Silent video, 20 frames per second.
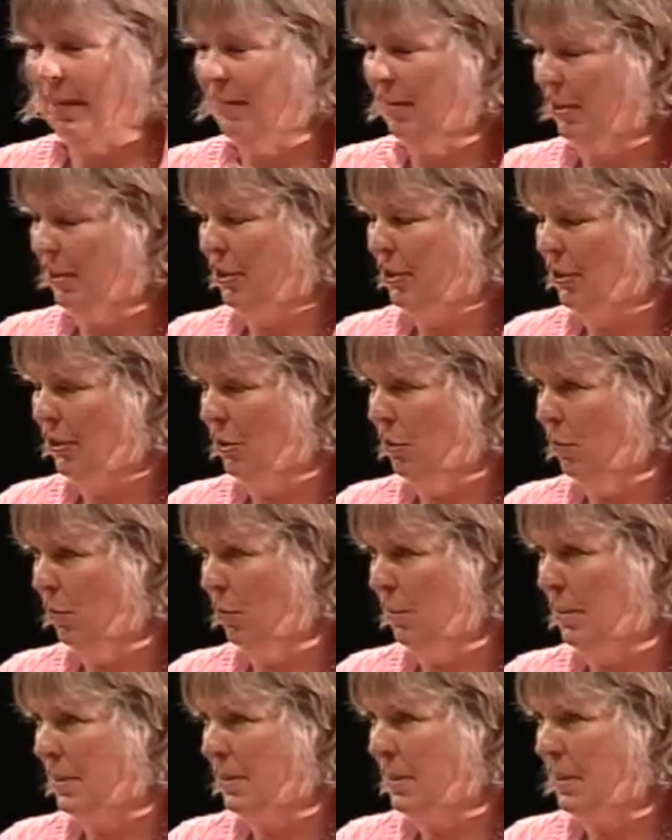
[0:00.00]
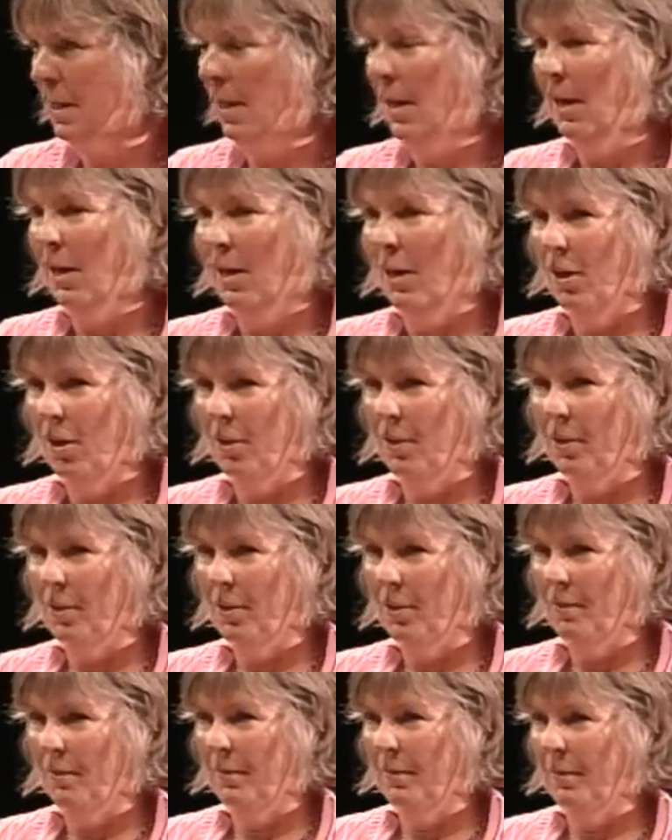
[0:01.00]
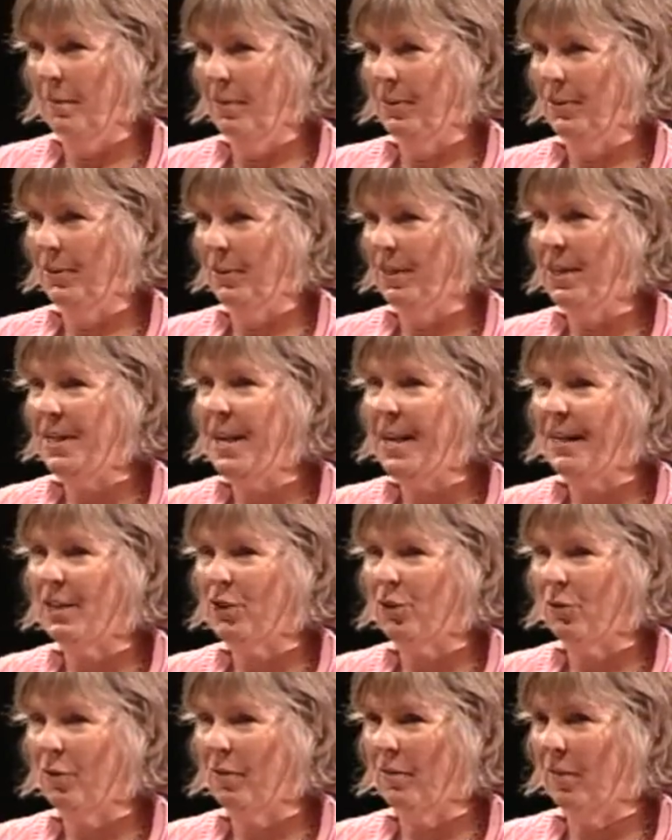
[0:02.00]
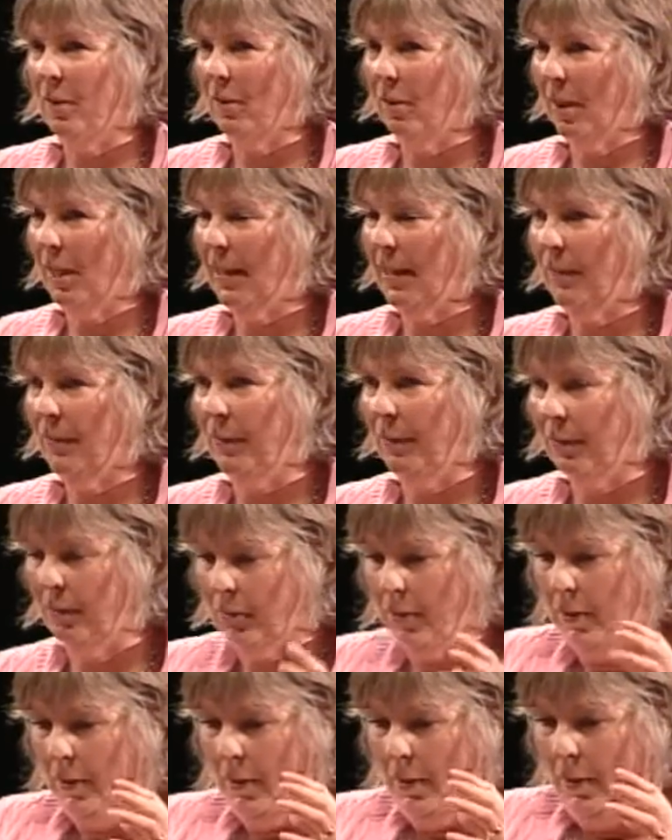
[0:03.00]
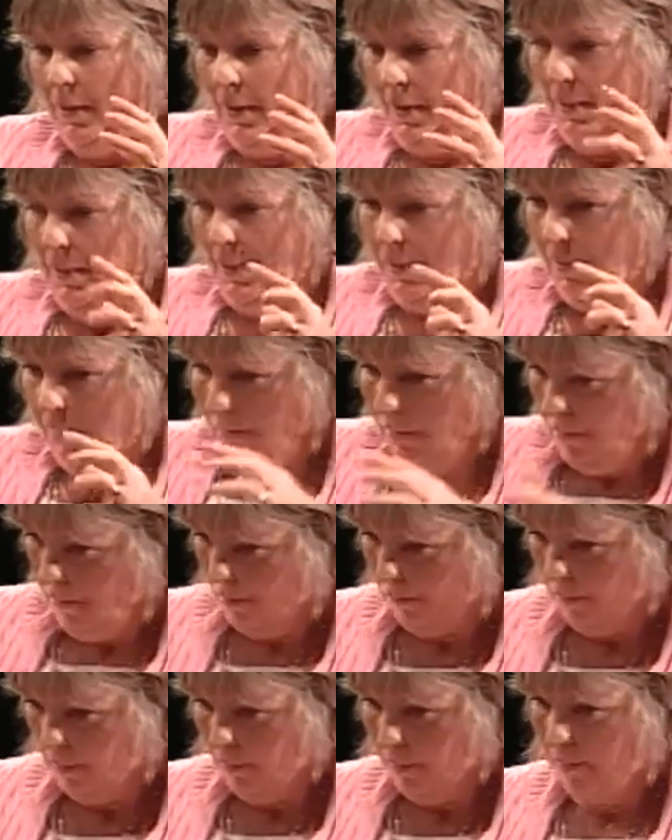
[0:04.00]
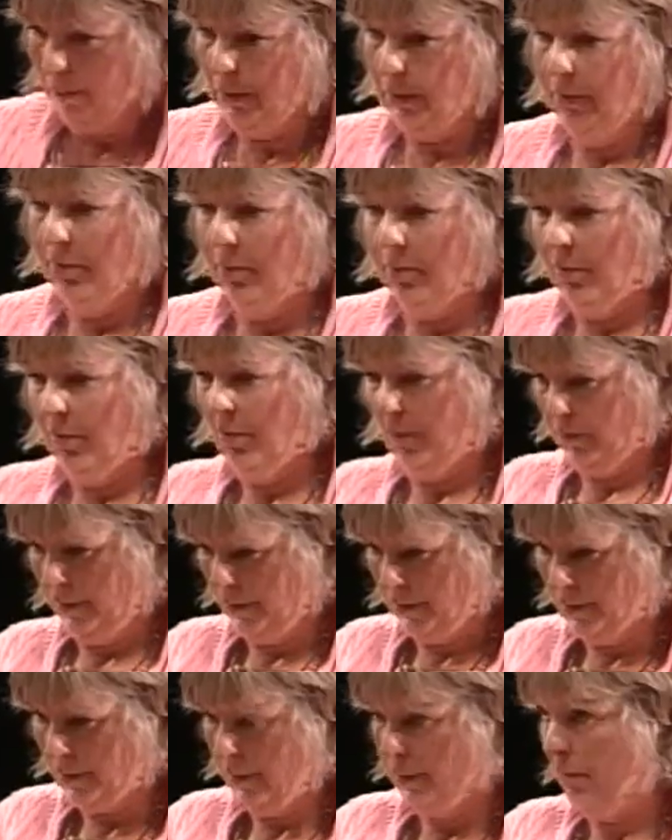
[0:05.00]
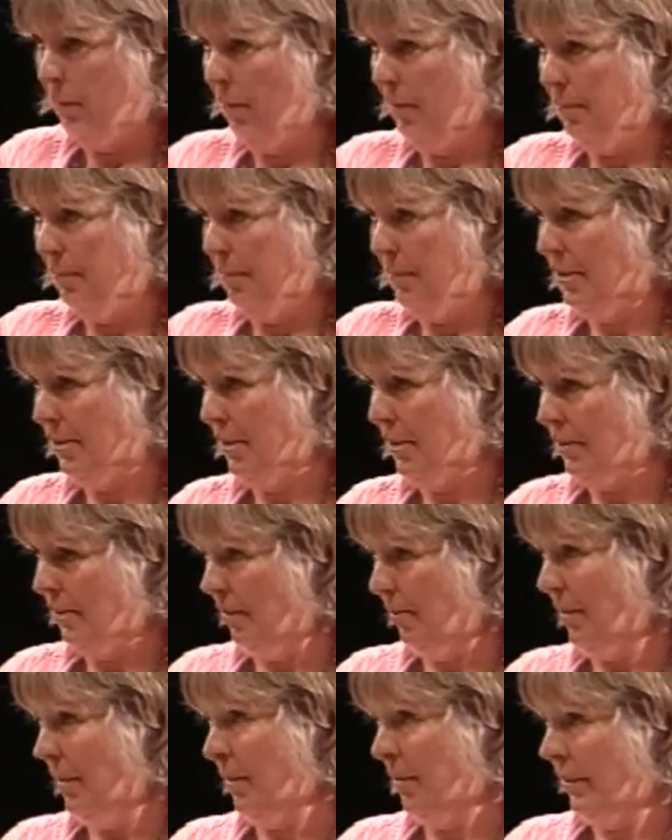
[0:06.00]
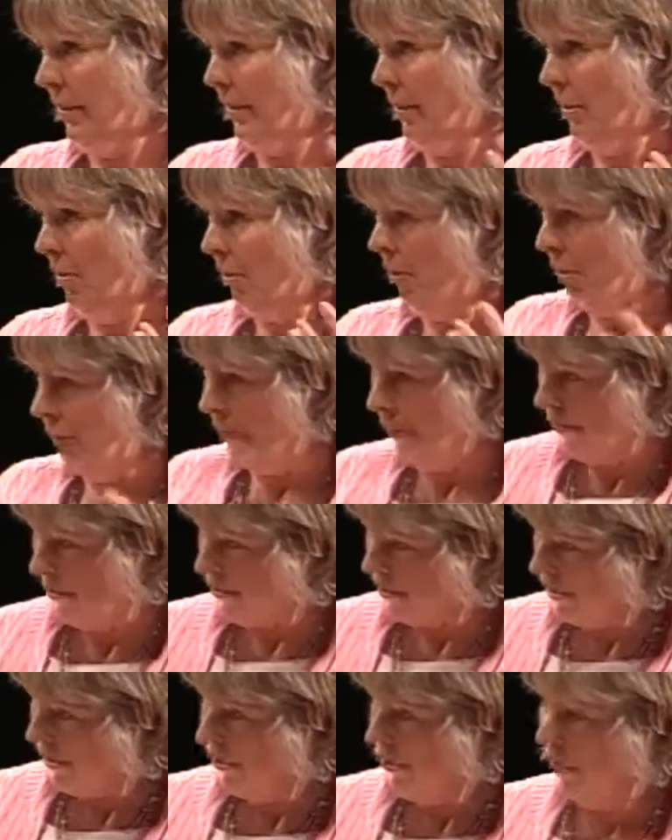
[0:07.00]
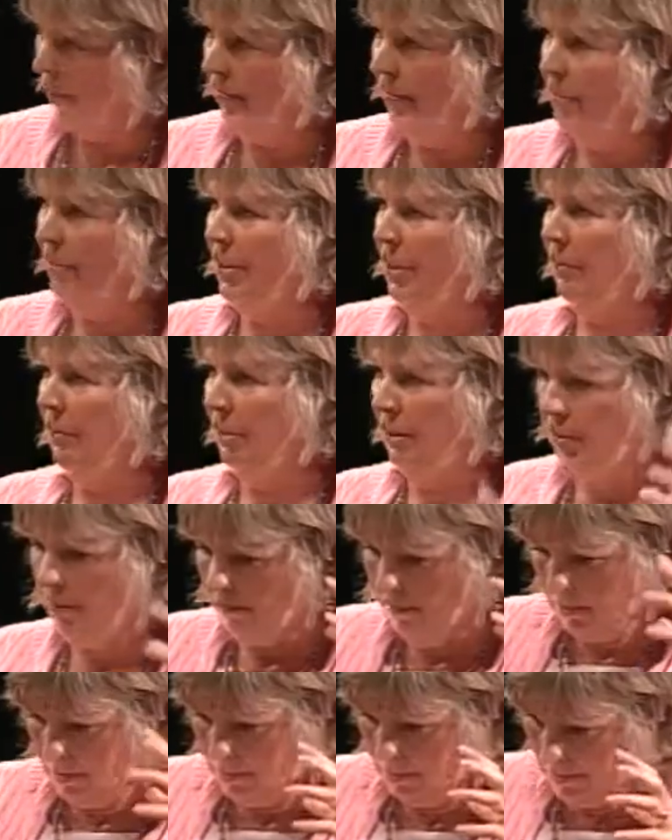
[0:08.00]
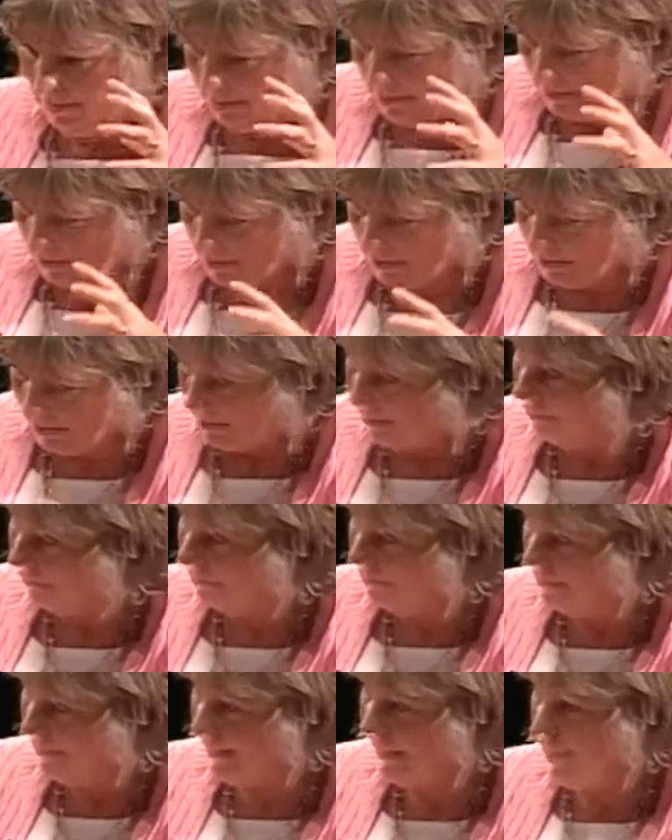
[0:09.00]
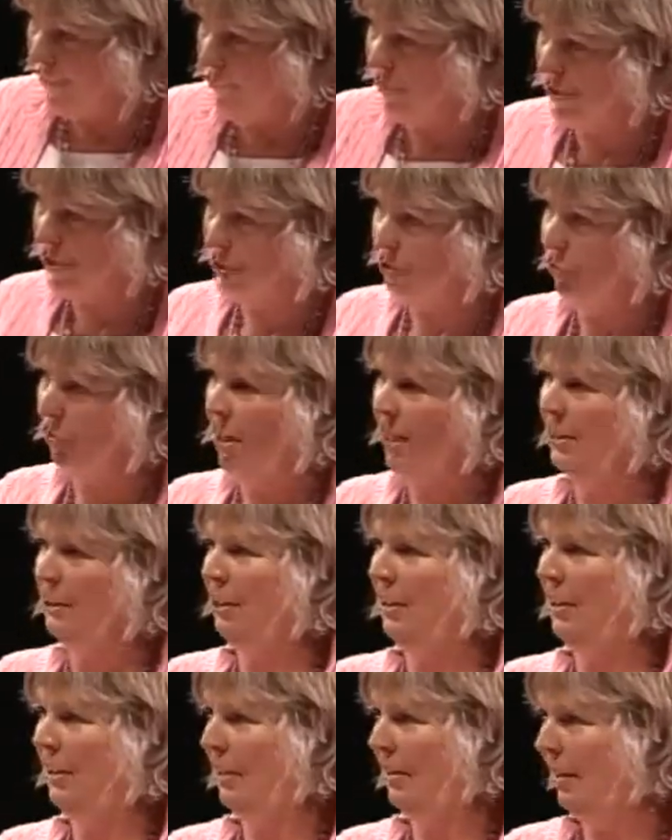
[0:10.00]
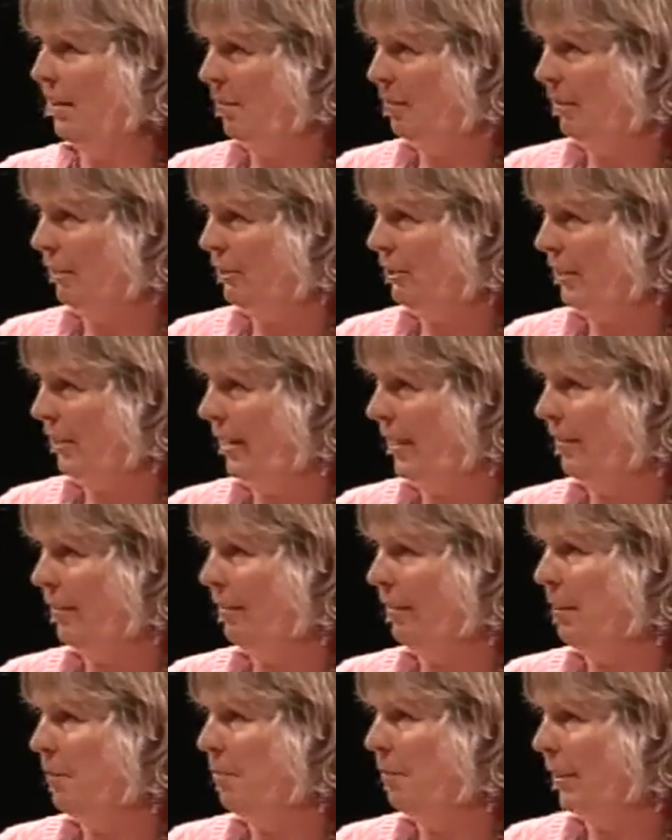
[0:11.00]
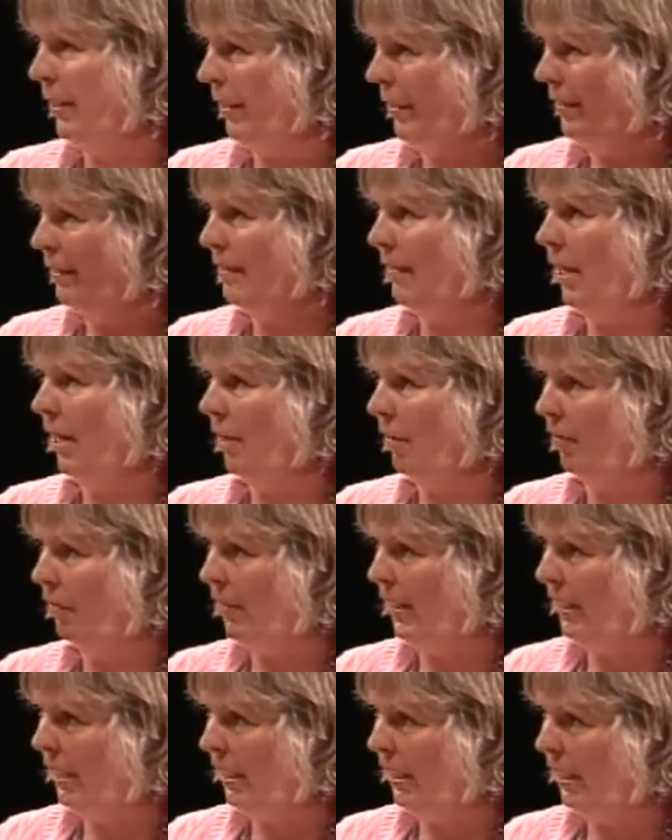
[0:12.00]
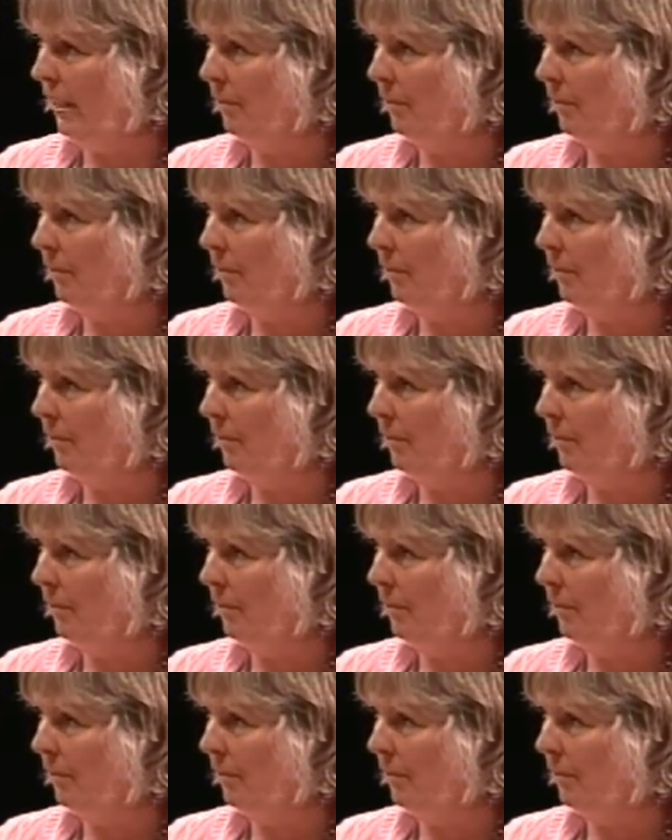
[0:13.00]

on the show was all the nature of our life is, over the computer, over the sink, women especially maybe, over the stove, everything we do is just down this direction, and how much that can play into aggravating it.